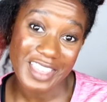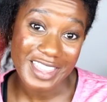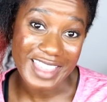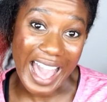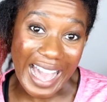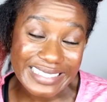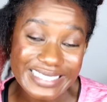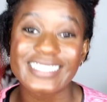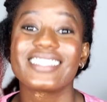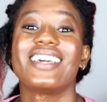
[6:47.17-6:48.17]
than that,
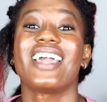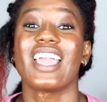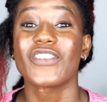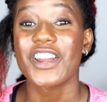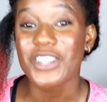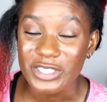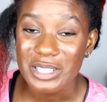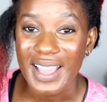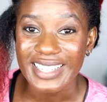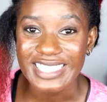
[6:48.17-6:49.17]
if you're new to
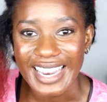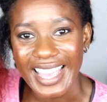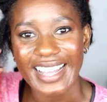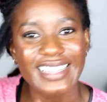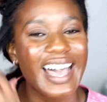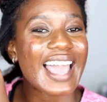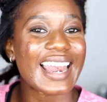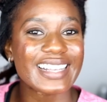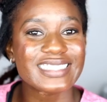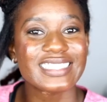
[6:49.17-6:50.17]
my channel, I
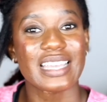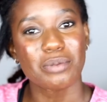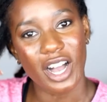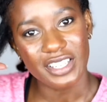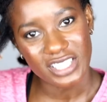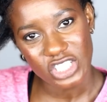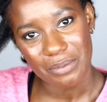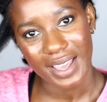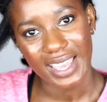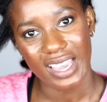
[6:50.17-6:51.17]
like to deep condition
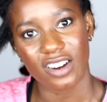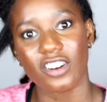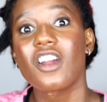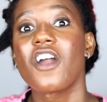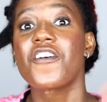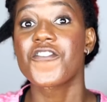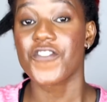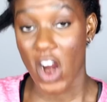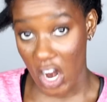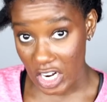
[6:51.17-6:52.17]
my hair
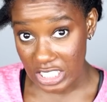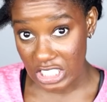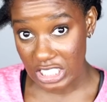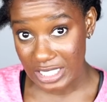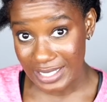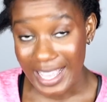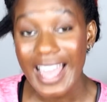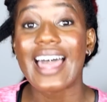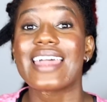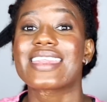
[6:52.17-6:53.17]
first,
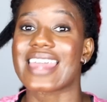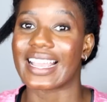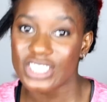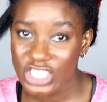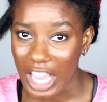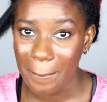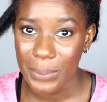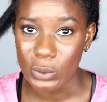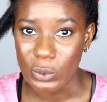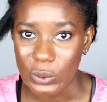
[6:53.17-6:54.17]
then
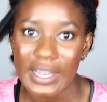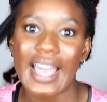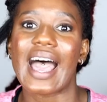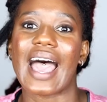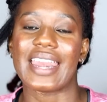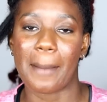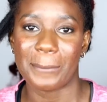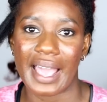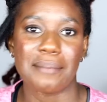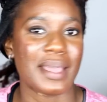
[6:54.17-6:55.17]
shampoo and
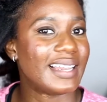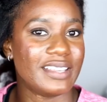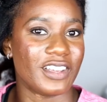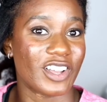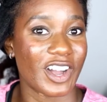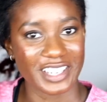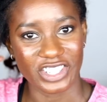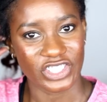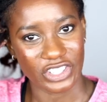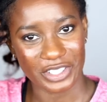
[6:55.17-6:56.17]
apply my leave-in
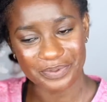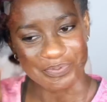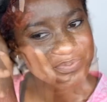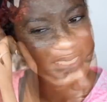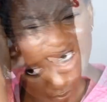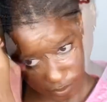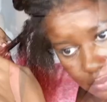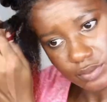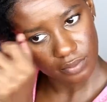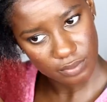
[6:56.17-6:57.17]
conditioner.
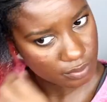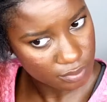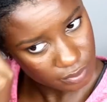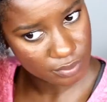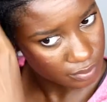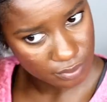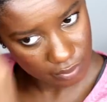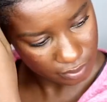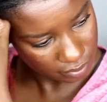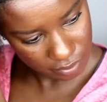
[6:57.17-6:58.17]
That's just my
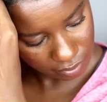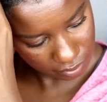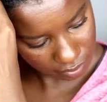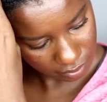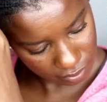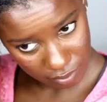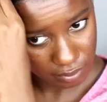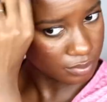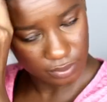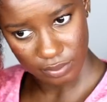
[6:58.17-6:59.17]
typical,
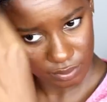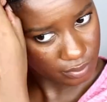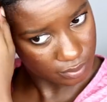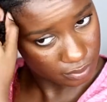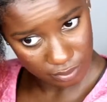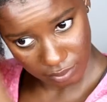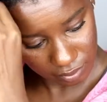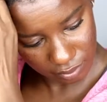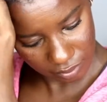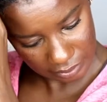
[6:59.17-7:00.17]
regular wash
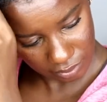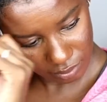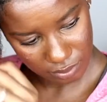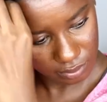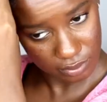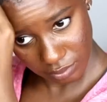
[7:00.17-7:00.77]
day routine.